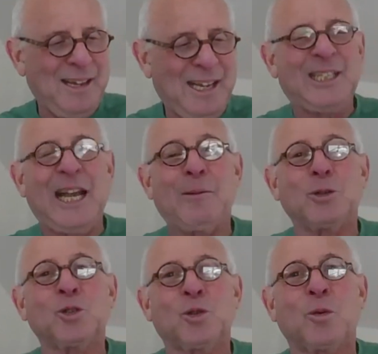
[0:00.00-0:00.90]

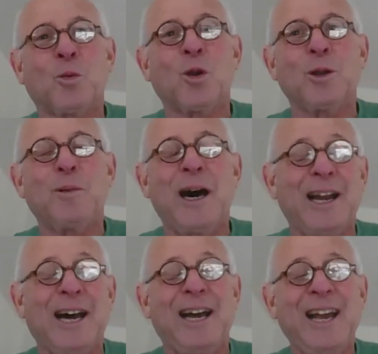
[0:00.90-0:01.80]
examples for the world
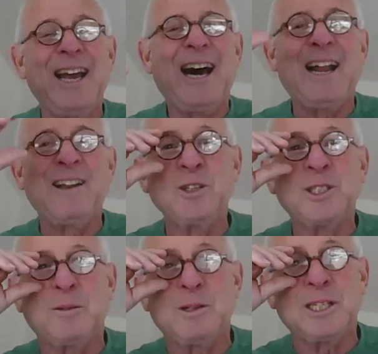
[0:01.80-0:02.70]
about how to
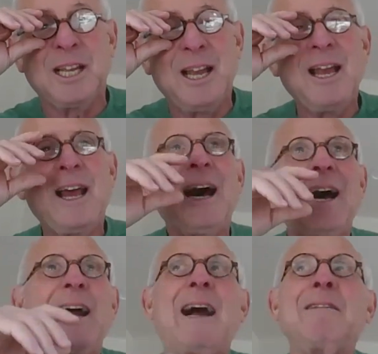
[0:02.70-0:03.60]
do some of this.
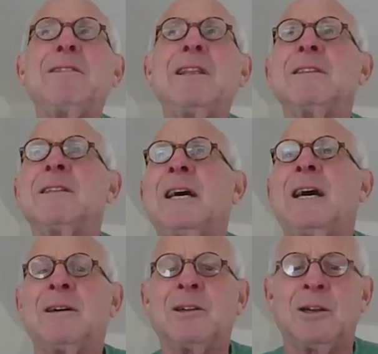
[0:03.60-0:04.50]
I think the
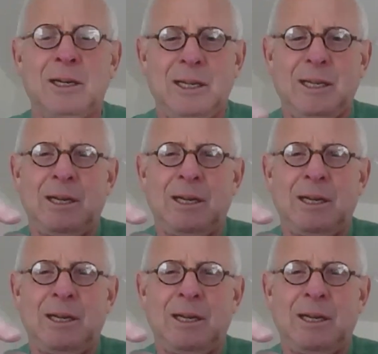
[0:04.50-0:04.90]
dollar,